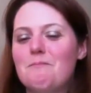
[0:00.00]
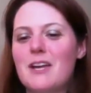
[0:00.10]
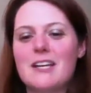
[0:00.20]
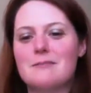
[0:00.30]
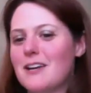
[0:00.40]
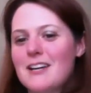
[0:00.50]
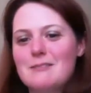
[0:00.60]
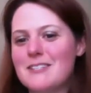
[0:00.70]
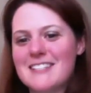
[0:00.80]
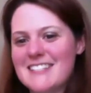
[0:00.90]
Because my
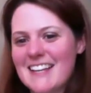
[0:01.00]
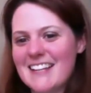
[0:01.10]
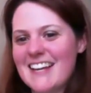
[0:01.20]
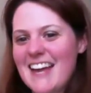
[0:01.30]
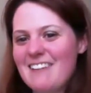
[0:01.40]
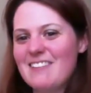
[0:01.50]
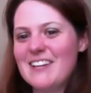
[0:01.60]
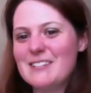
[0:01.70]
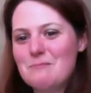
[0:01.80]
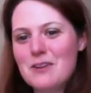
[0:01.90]
husband does not like having
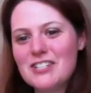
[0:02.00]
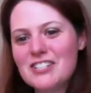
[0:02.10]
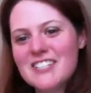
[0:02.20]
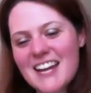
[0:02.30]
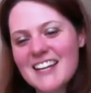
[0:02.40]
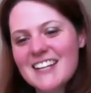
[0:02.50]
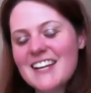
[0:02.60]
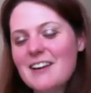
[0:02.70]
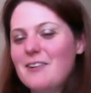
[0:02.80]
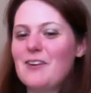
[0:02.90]
his picture taken,
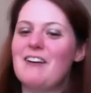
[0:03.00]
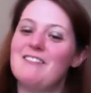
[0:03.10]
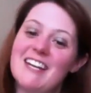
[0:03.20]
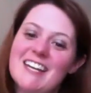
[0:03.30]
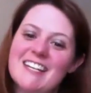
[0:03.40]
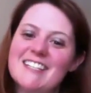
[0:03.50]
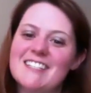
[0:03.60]
and we don't have any kids,